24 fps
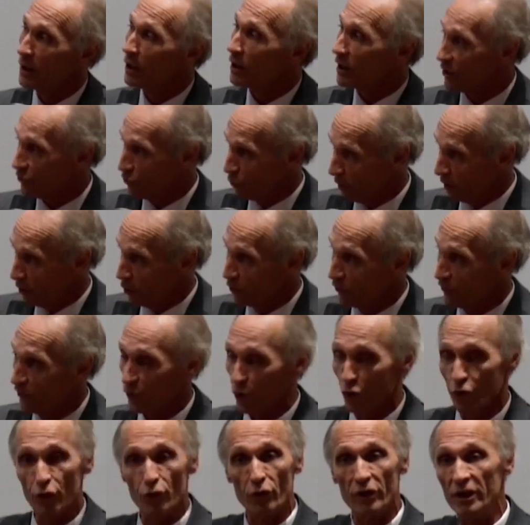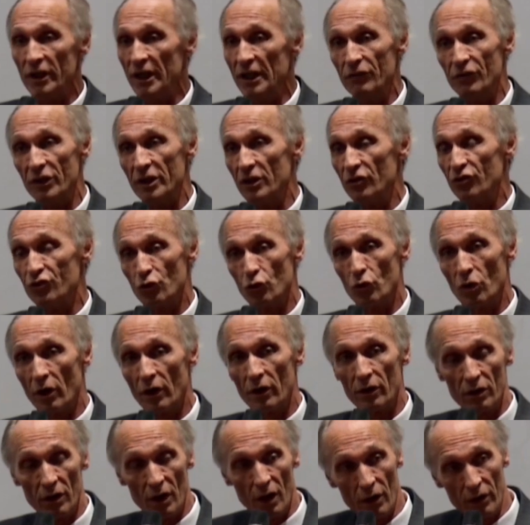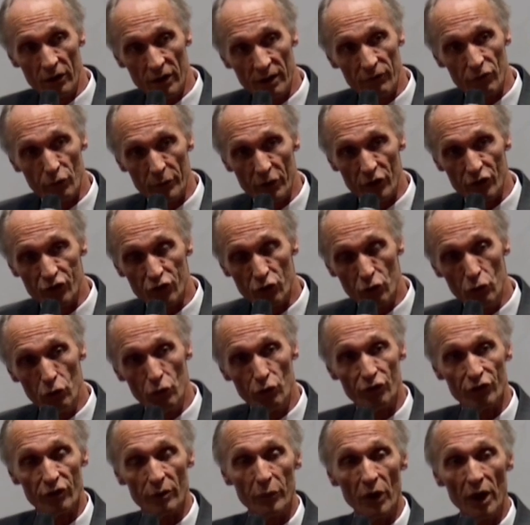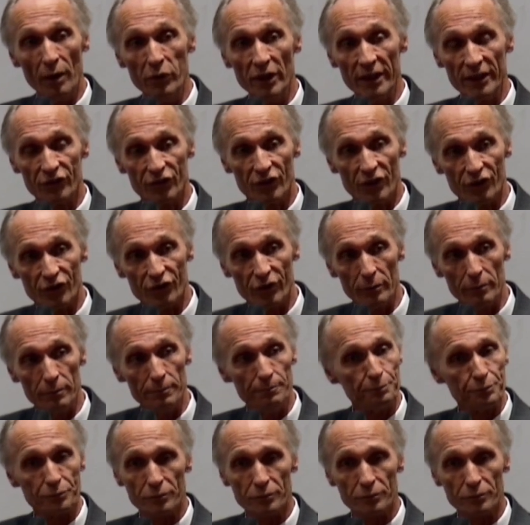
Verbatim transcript: because we look further in, even into our, our government schools, the public system,